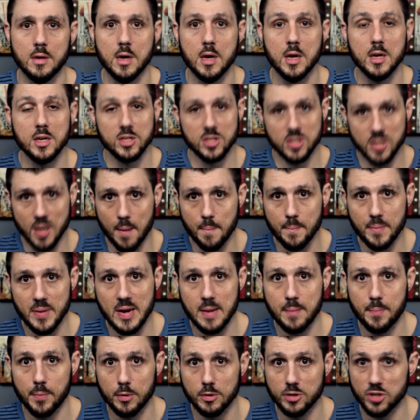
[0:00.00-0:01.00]
Some
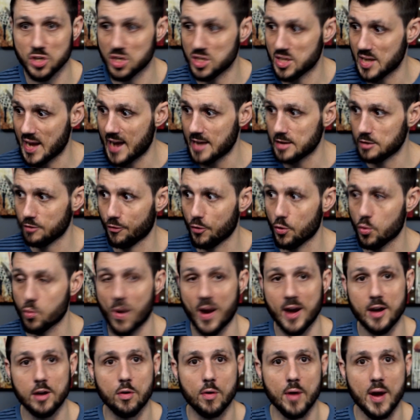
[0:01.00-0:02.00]
people just ask for
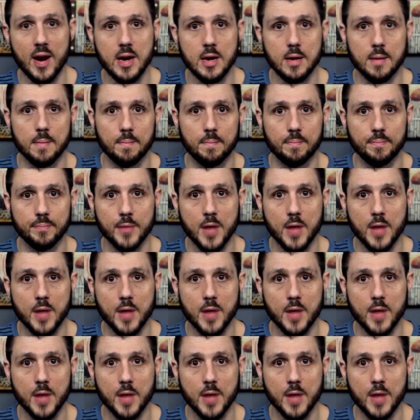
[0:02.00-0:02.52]
red kratom.